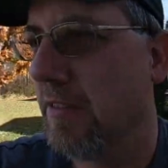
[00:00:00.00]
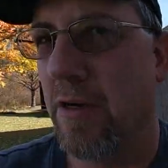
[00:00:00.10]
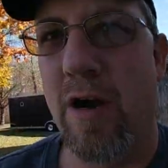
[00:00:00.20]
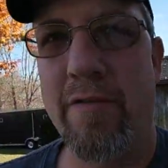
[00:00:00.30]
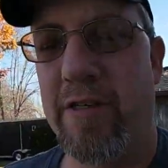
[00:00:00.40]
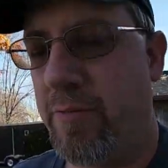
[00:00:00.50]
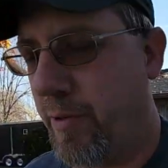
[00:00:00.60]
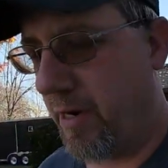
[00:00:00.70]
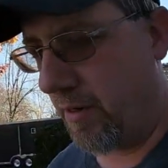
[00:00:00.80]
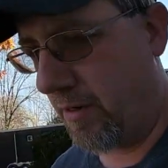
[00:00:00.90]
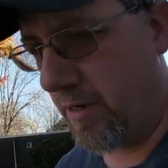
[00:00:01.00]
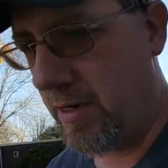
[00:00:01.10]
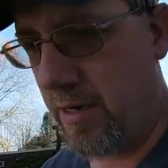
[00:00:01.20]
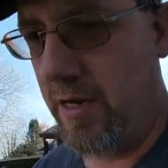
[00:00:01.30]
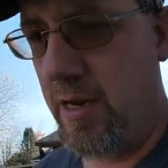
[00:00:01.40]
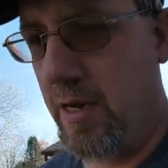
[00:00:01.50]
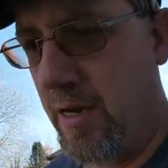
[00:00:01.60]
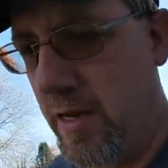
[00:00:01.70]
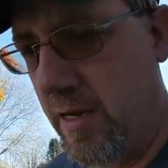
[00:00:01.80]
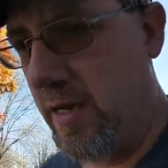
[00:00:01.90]
least I'll have a spare.
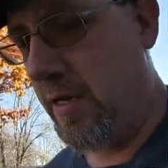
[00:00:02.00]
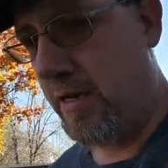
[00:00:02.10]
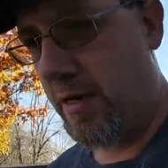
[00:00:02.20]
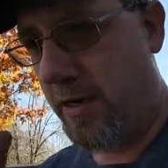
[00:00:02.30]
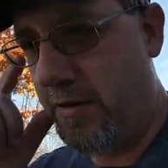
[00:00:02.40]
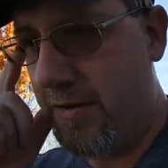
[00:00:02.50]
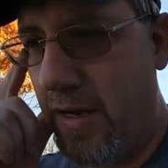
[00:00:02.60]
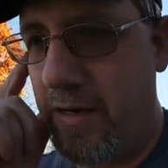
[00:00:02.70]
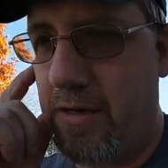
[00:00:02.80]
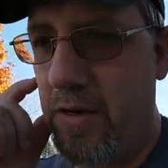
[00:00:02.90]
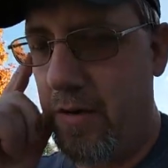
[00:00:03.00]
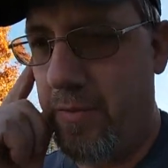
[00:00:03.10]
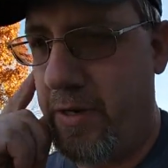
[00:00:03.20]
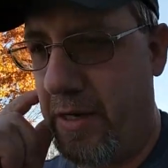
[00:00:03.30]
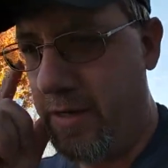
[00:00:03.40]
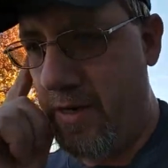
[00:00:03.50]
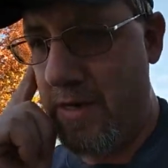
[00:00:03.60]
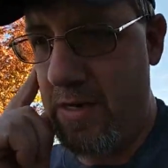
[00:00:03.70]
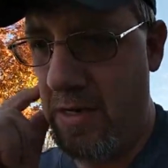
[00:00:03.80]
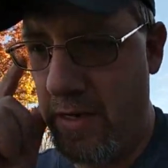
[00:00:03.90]
And like I said, it could have been,
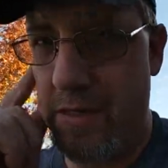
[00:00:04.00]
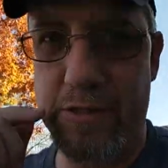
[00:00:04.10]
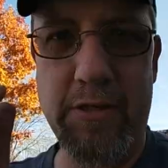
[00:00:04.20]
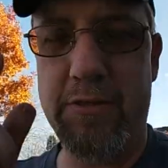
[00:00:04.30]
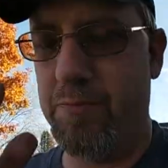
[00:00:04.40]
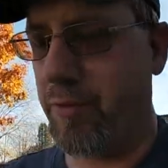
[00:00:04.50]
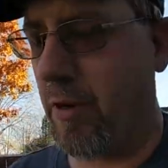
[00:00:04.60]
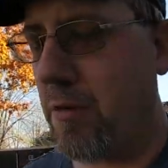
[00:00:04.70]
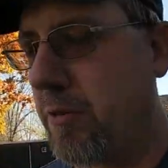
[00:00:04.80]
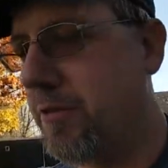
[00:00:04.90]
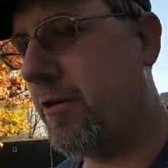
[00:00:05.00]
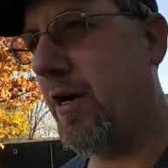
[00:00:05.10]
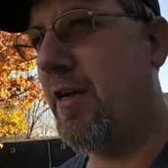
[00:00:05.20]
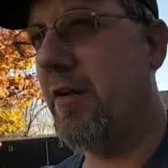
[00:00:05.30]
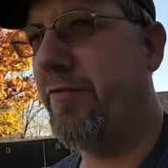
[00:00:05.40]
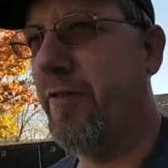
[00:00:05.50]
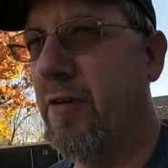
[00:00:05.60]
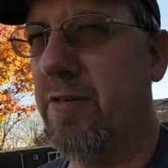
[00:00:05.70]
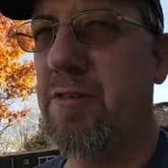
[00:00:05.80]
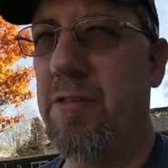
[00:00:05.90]
and I should have probably tried that
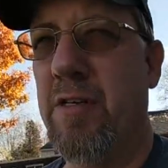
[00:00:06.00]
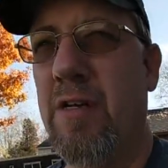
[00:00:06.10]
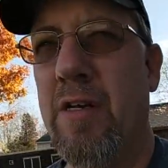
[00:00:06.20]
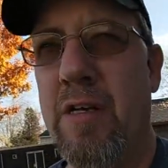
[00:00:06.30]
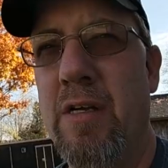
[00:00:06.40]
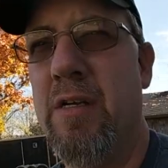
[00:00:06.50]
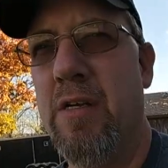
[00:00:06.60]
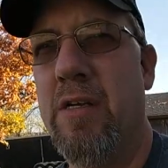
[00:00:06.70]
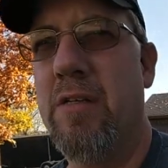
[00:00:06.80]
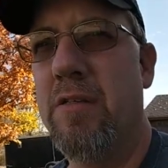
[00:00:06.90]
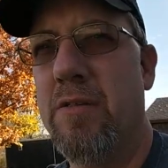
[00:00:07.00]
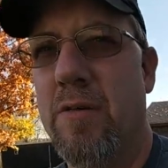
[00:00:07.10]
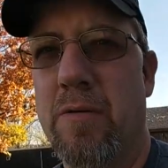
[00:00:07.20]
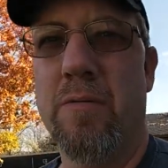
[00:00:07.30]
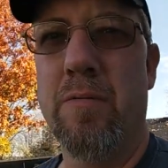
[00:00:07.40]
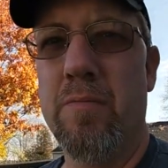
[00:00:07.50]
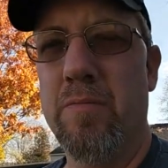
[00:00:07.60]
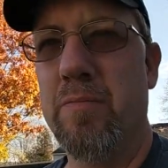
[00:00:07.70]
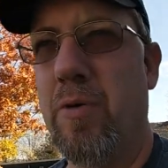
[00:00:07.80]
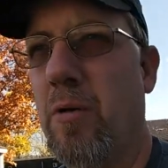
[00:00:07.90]
first, so
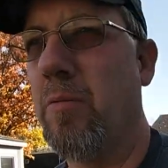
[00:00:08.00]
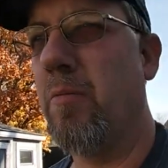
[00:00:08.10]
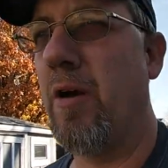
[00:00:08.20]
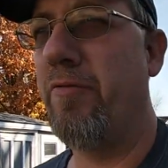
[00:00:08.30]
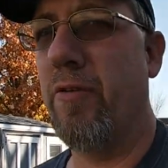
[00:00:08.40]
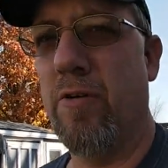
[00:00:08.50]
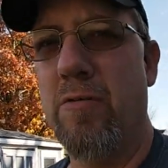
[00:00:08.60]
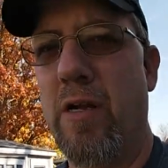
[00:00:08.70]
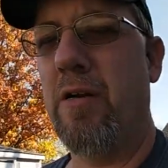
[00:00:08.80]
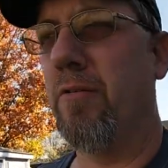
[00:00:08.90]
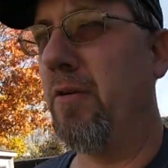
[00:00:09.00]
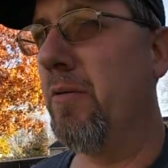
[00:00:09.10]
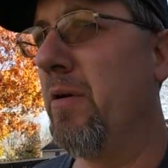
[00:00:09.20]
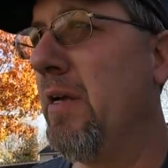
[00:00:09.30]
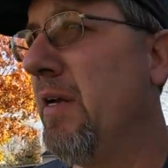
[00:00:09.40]
probably my fault, I don't know.